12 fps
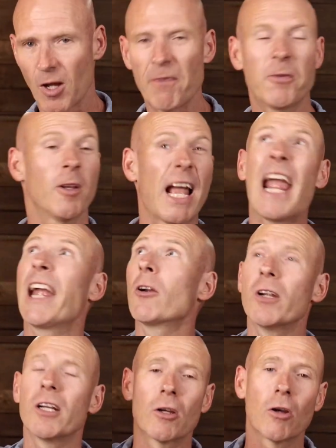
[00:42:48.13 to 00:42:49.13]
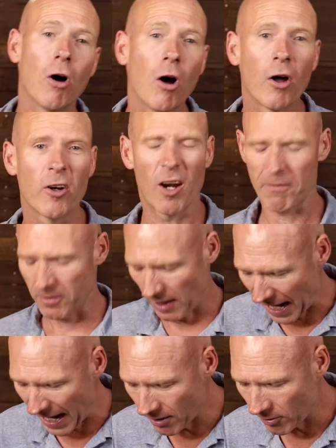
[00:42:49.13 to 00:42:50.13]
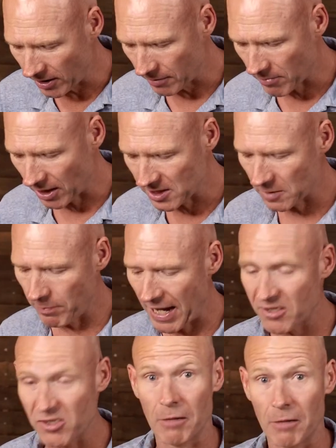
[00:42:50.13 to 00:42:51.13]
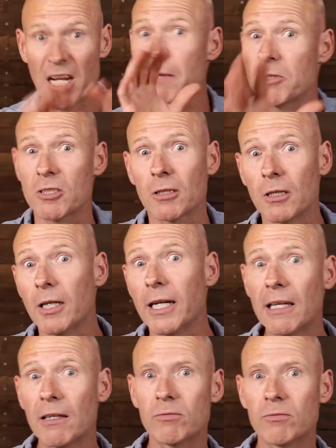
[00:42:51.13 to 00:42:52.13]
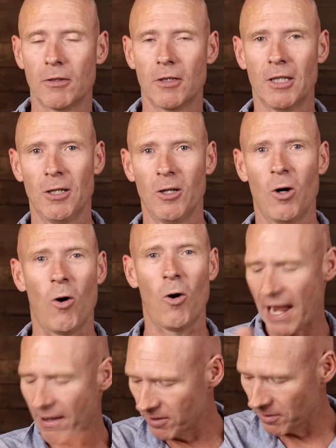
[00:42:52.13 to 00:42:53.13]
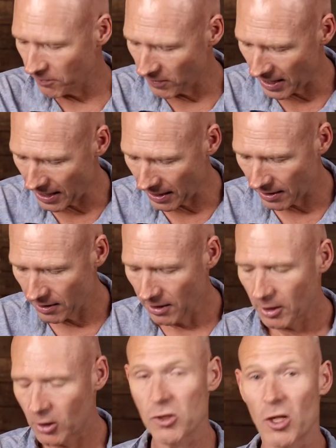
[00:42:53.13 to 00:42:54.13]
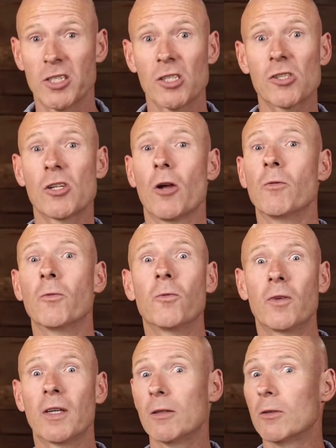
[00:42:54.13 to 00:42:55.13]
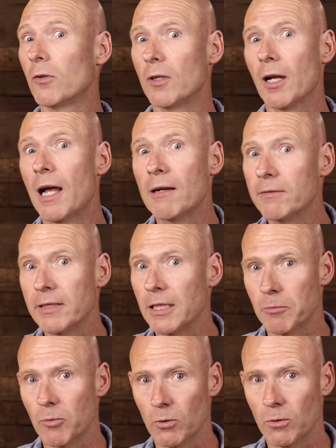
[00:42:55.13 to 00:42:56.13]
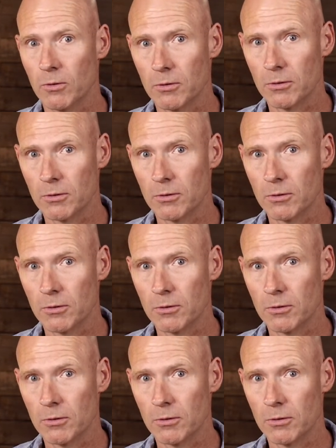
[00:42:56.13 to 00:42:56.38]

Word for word: I feel angry to God and I feel angry at my spouse and I'm tempted to leave or have an affair because I just don't feel the love anymore.